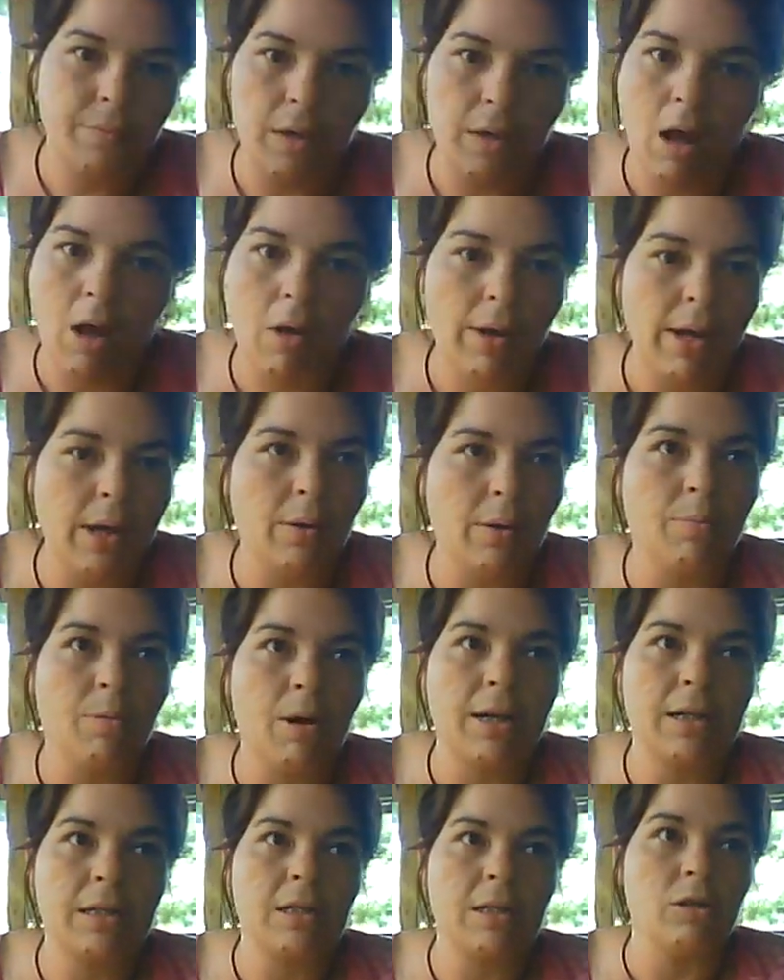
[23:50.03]
all hell
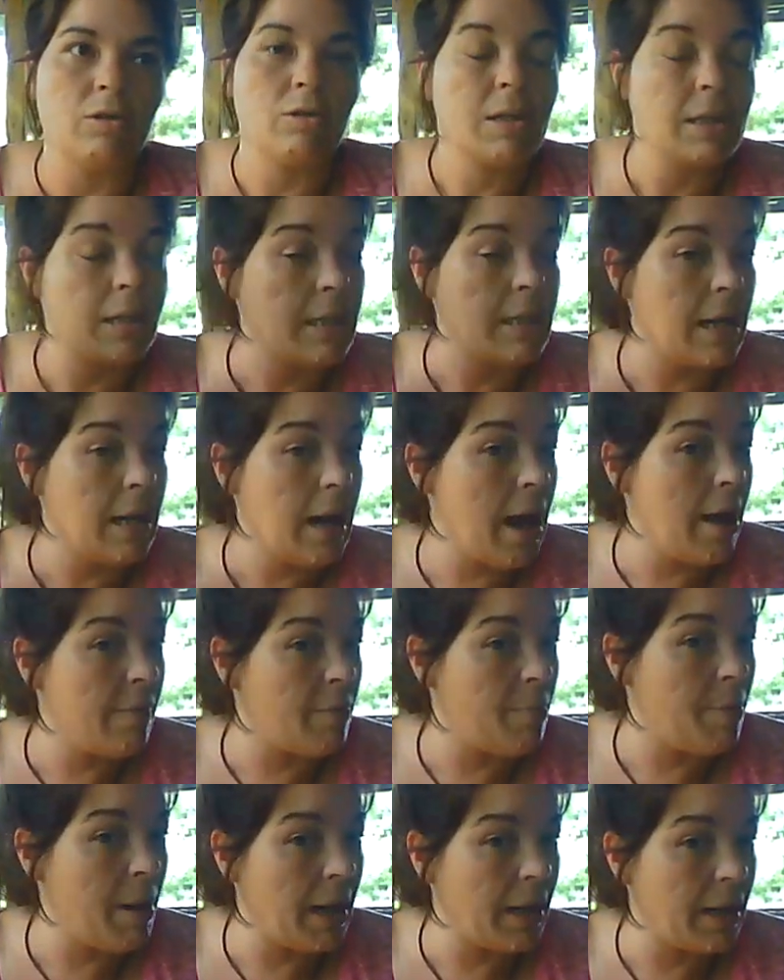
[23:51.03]
breaks loose, because then I have
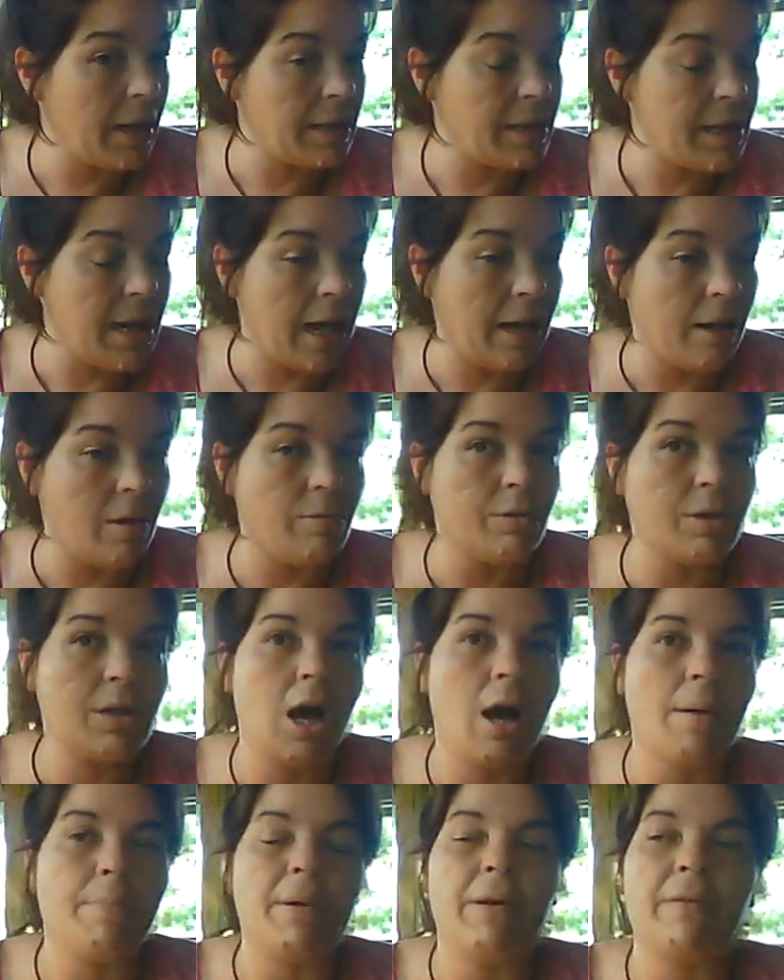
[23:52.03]
a panic attack on
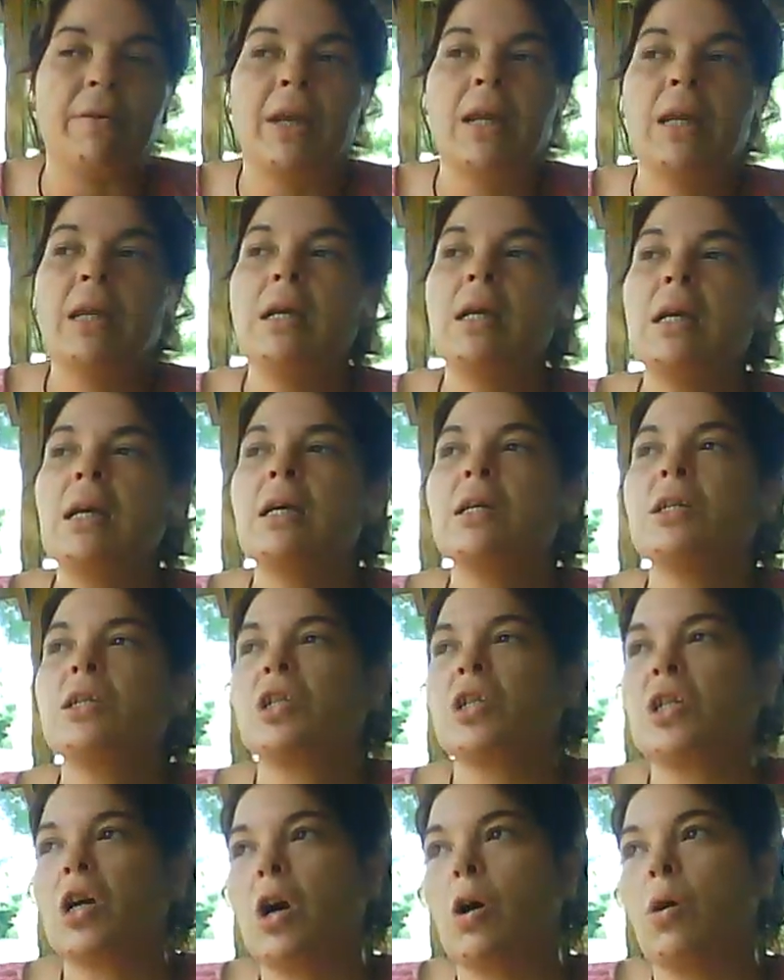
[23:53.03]
top of it.
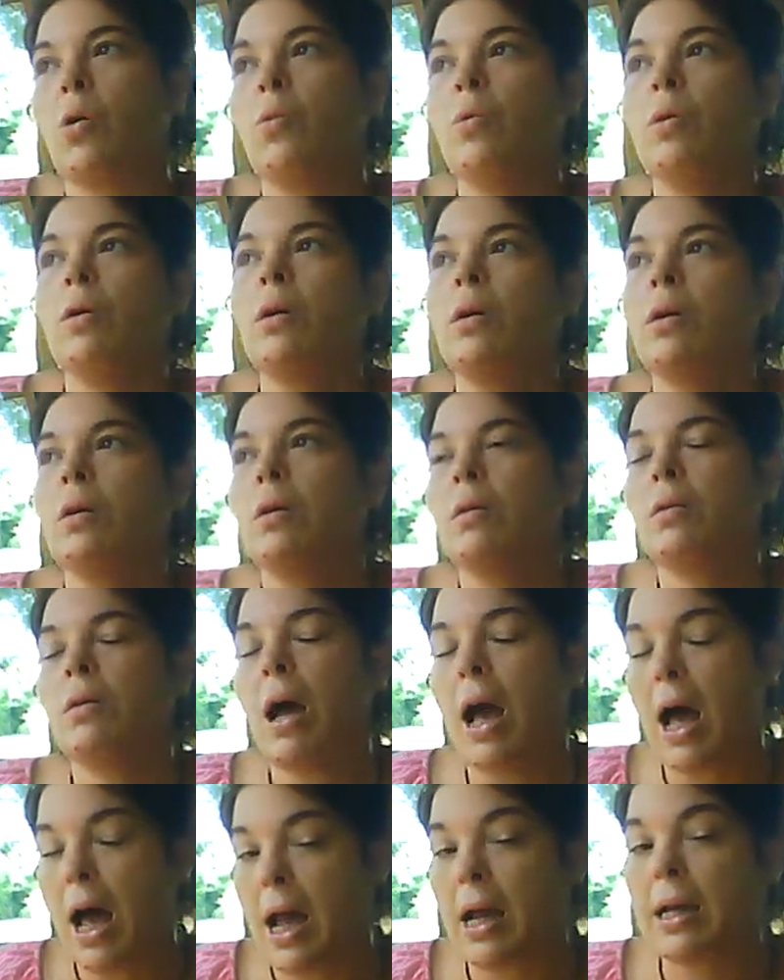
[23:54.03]
So
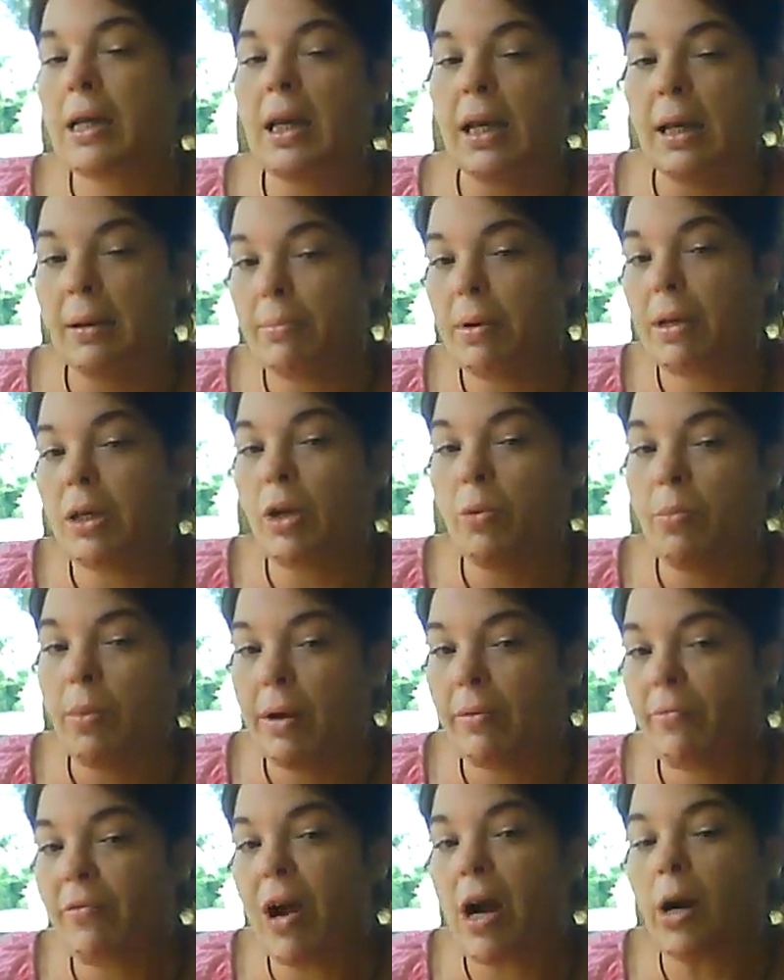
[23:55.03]
I keep my
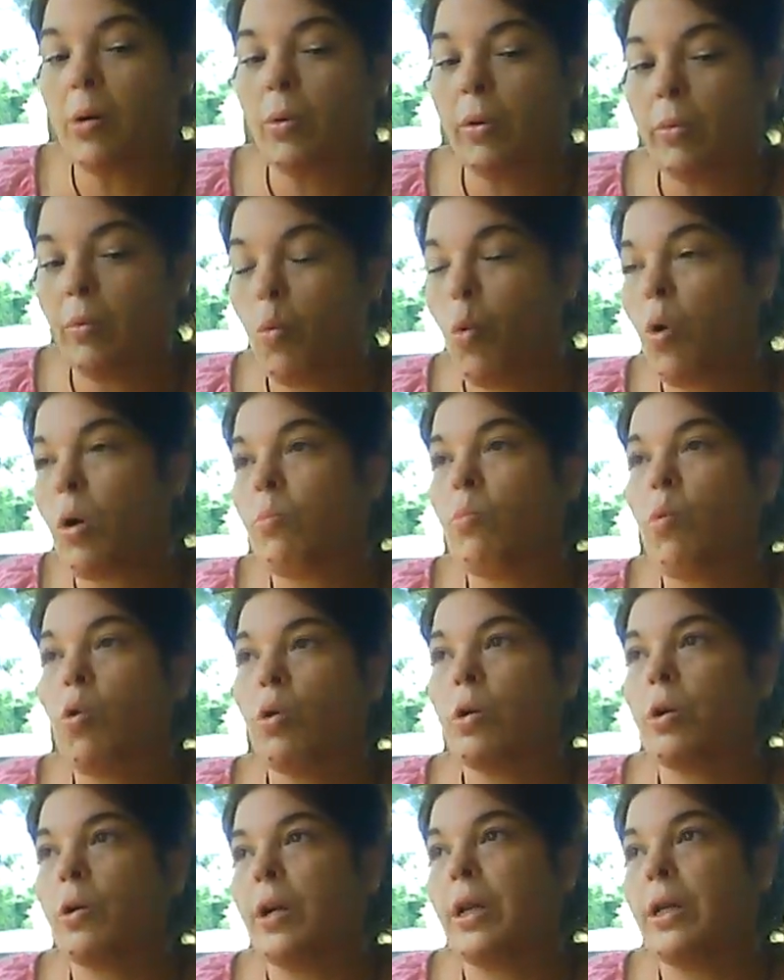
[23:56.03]
humidifier with warm
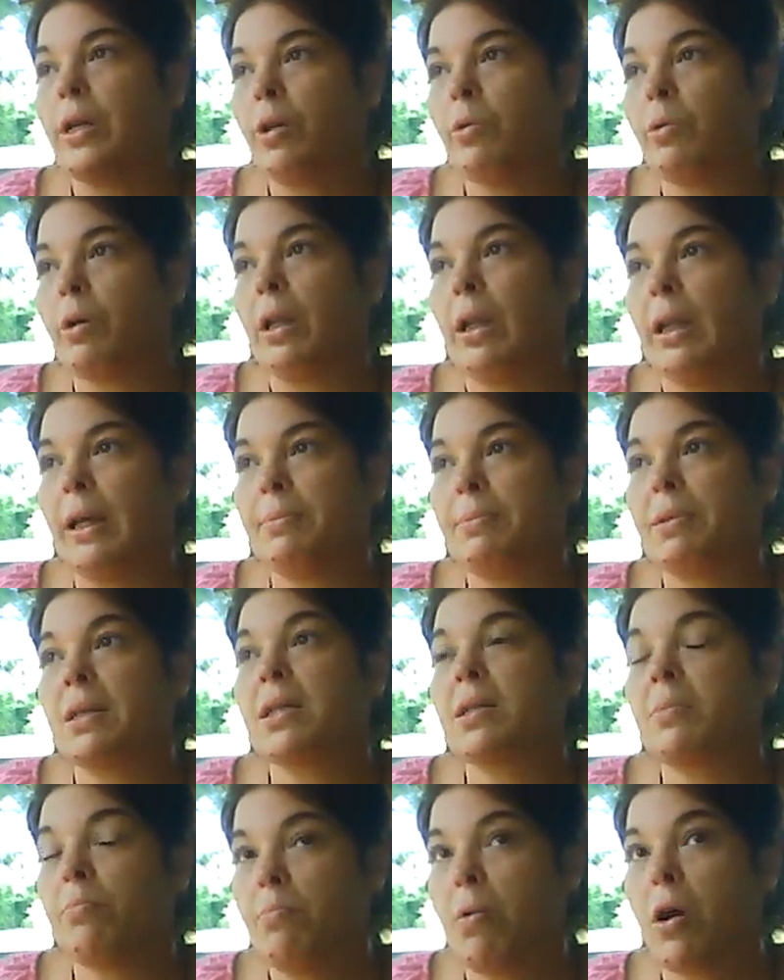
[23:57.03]
water and
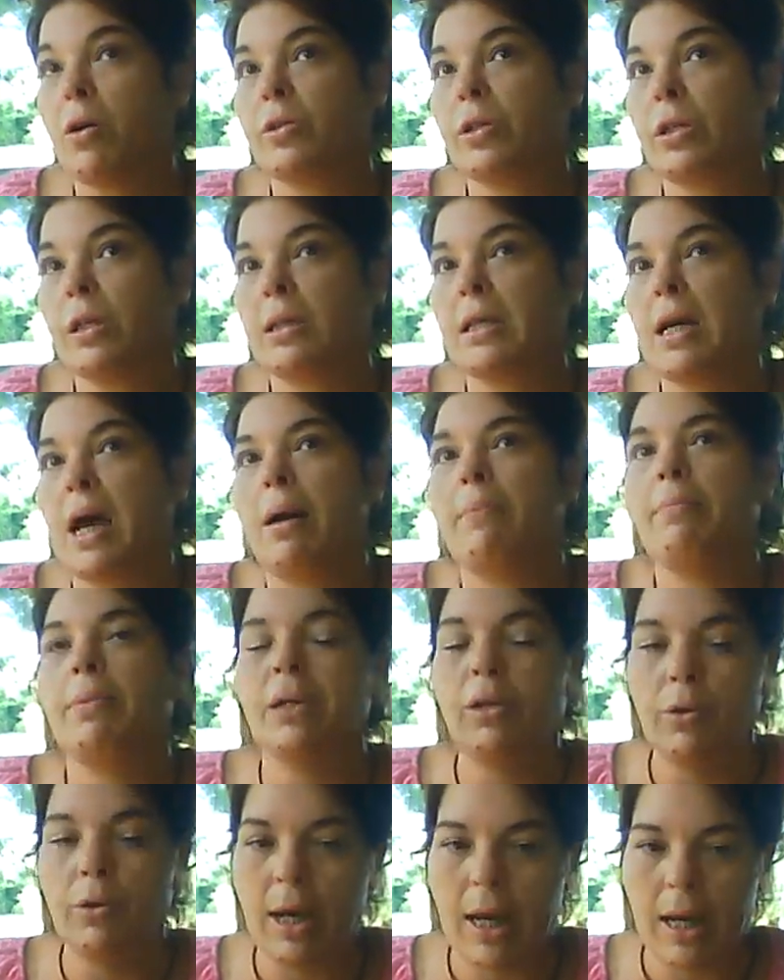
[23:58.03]
eucalyptus most of the time, but
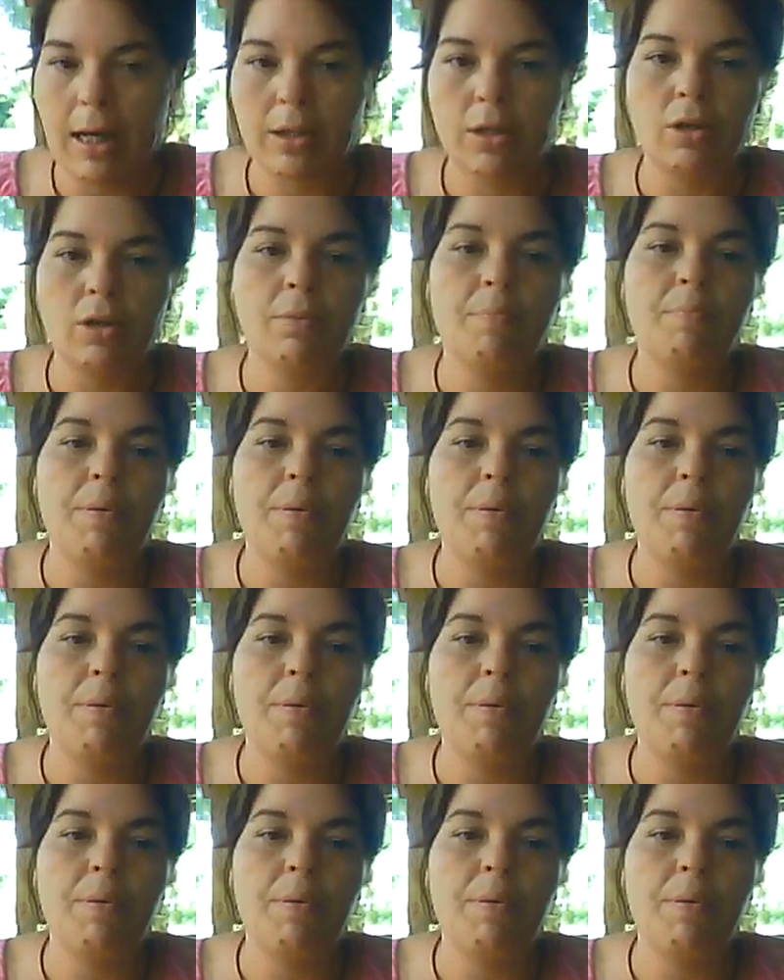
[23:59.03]
you can do the